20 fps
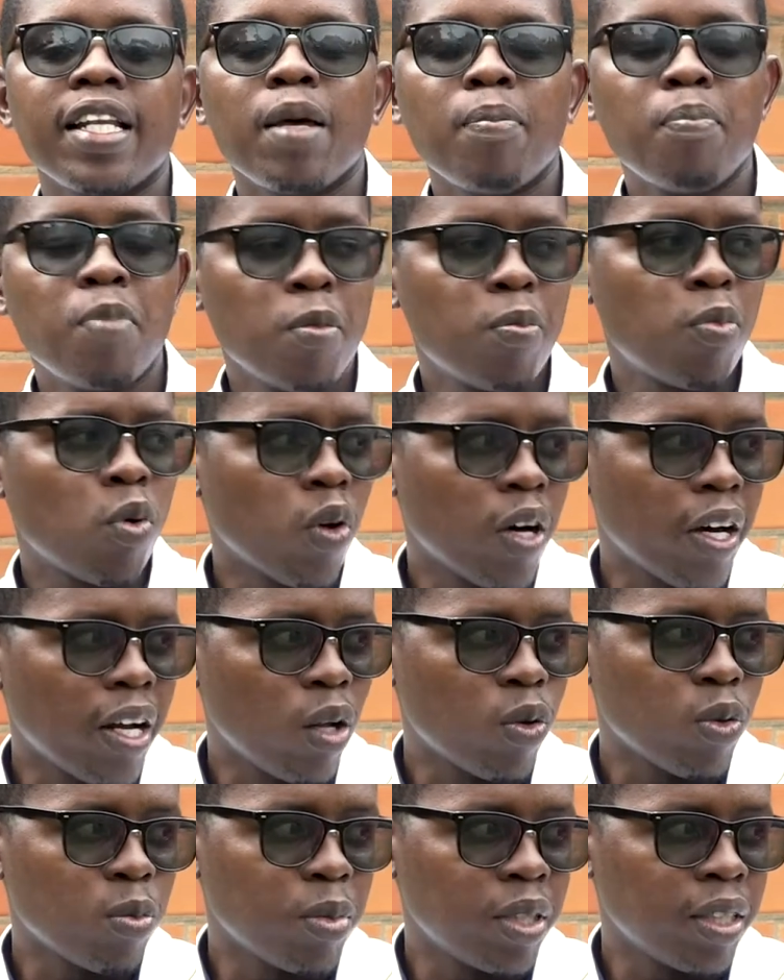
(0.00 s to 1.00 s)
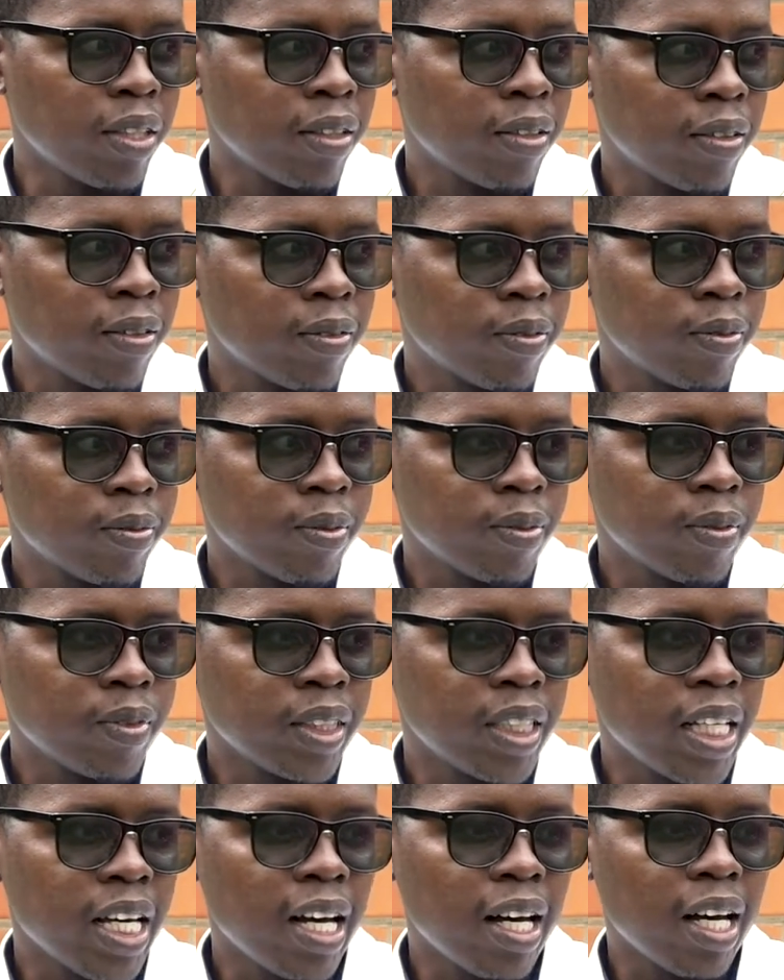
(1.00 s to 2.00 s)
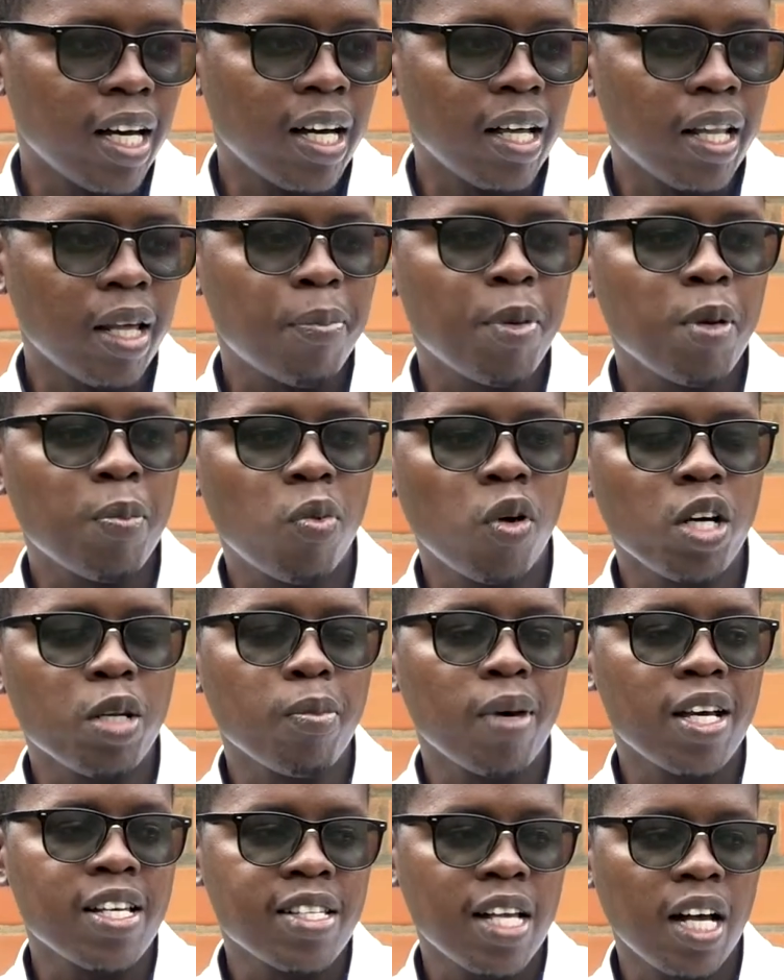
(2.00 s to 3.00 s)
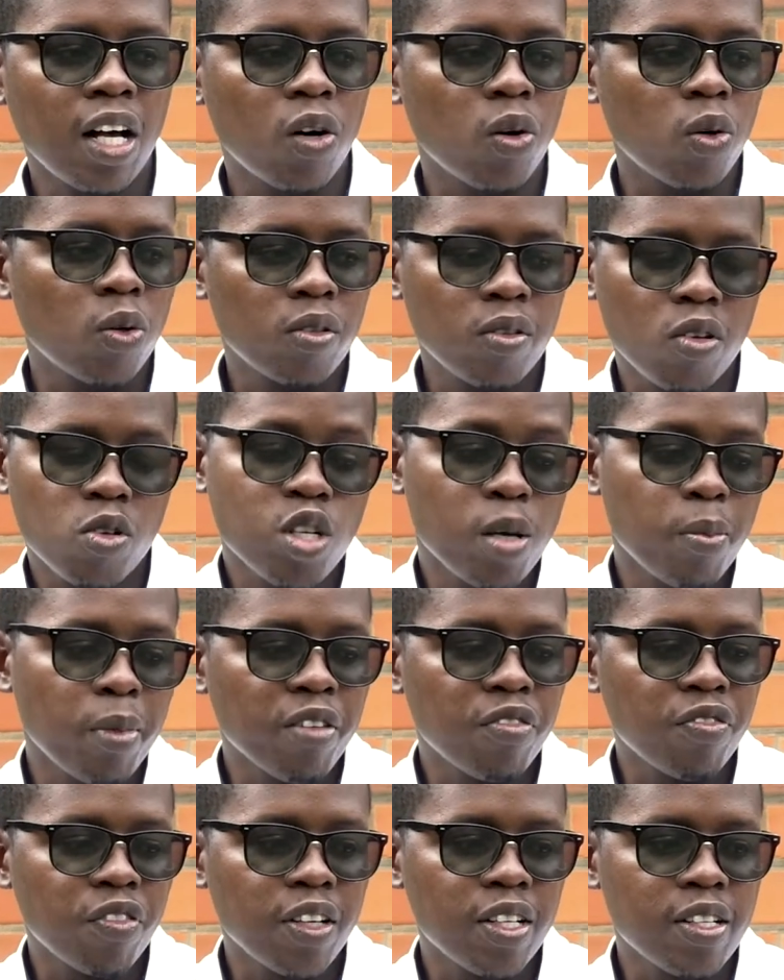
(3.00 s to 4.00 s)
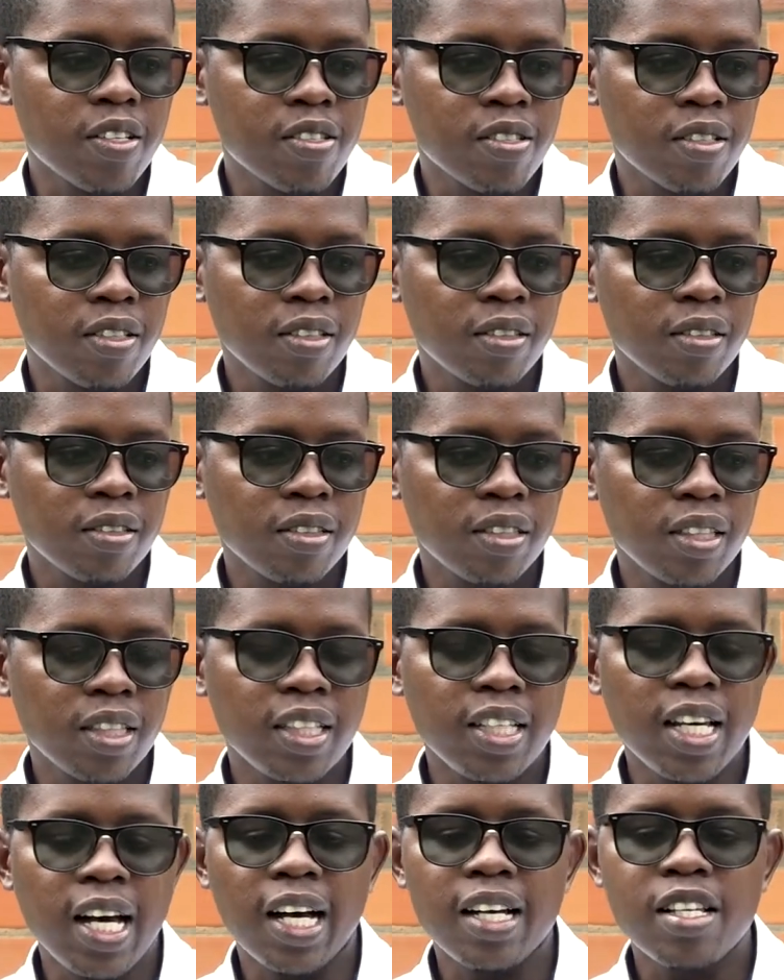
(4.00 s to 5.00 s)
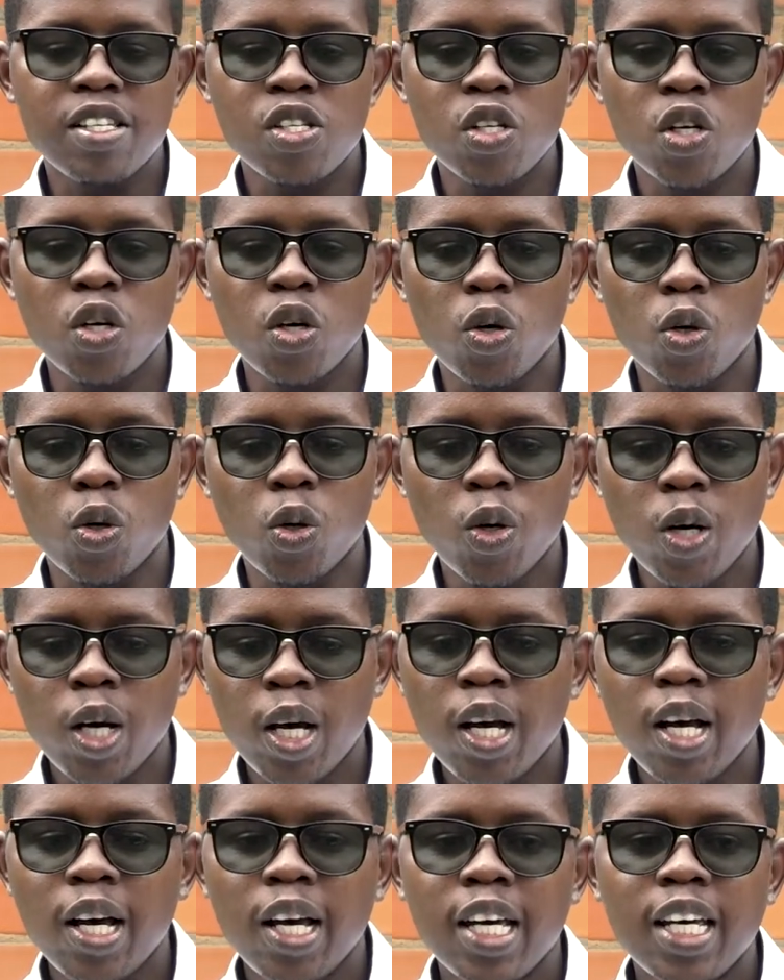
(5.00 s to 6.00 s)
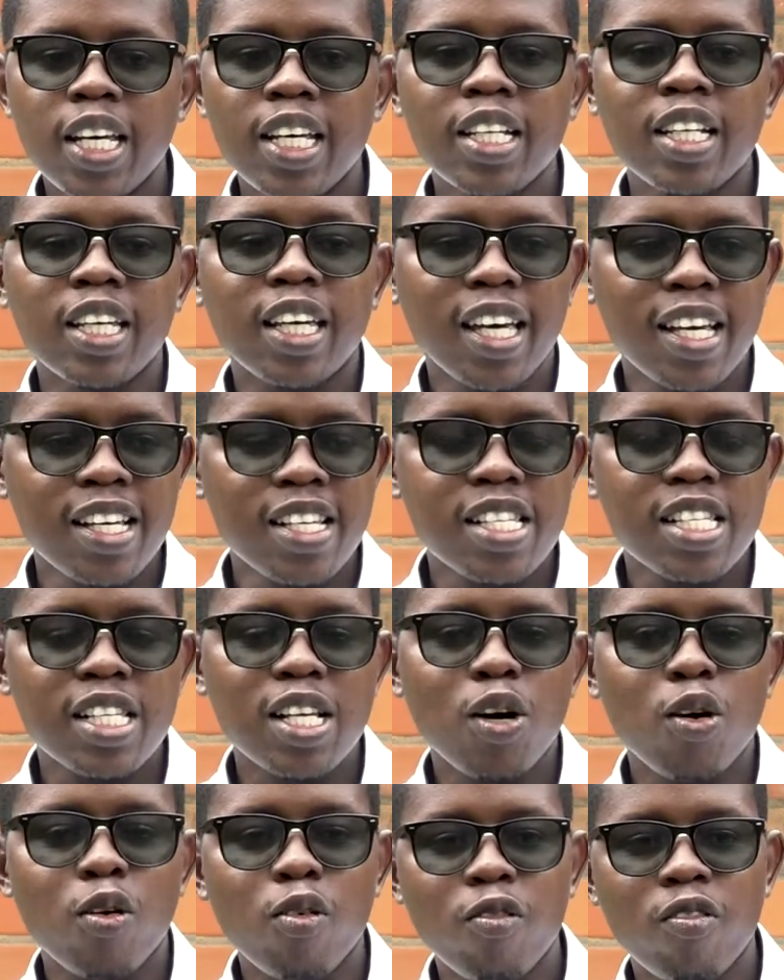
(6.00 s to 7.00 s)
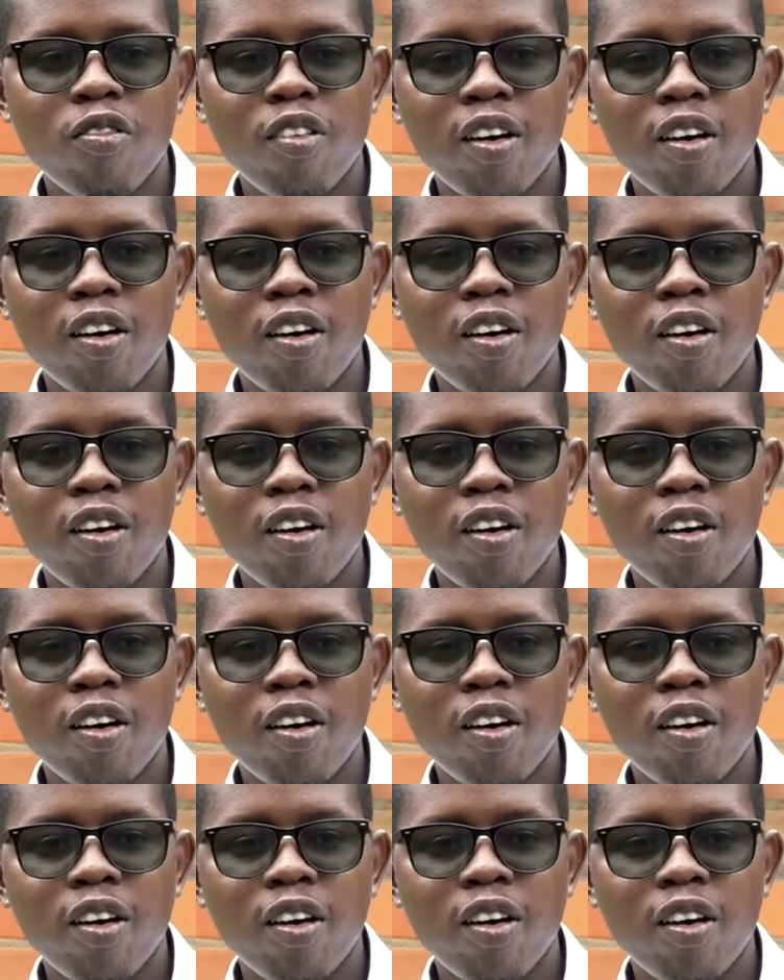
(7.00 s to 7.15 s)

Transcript: the people around me. Yeah, the people in my circle, those are my friends. Yeah, so in case of